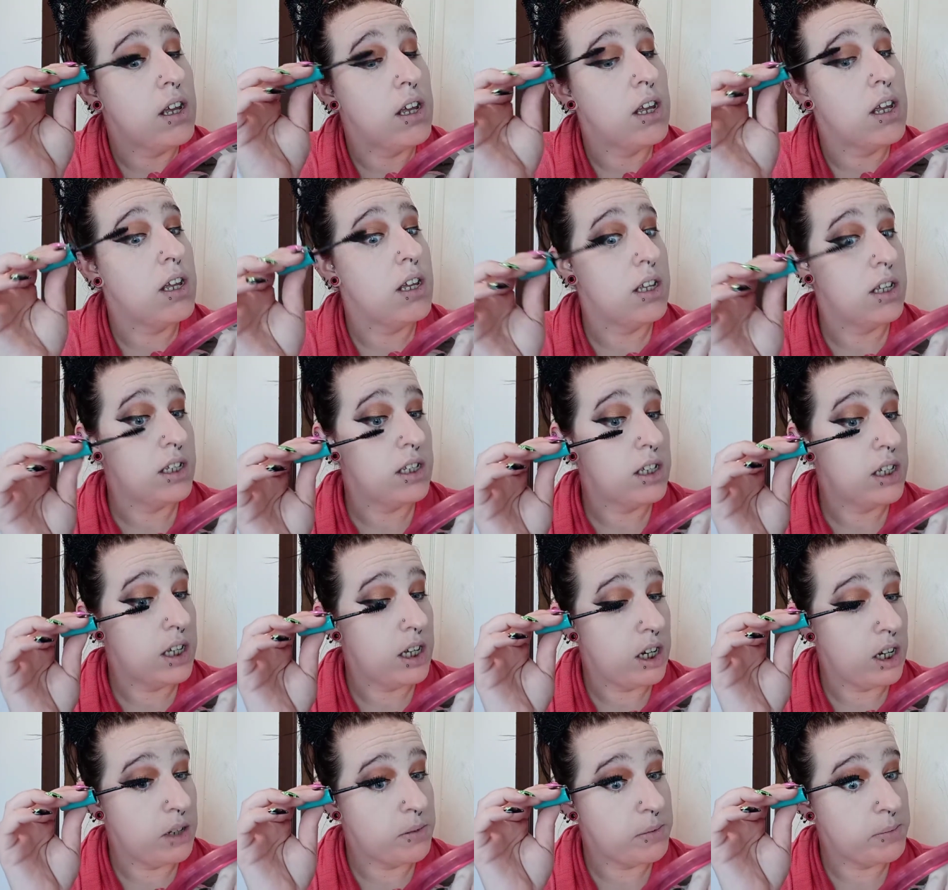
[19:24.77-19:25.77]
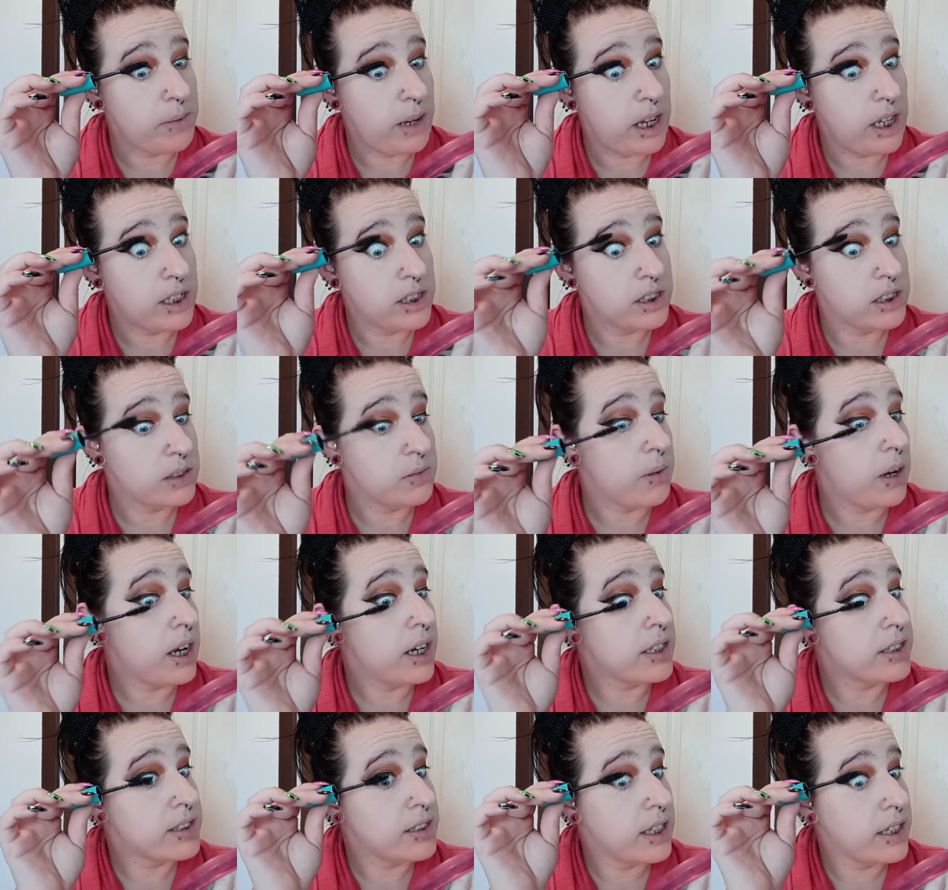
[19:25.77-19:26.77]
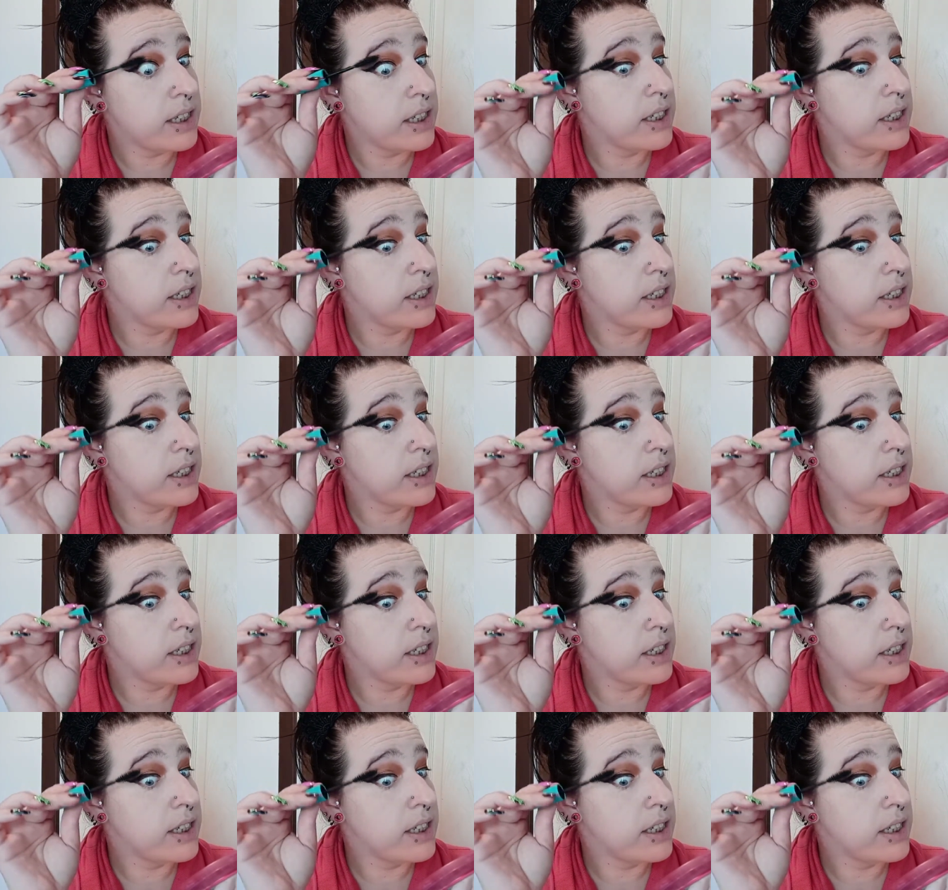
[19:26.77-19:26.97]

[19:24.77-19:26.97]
open my eyes as wide as they can get,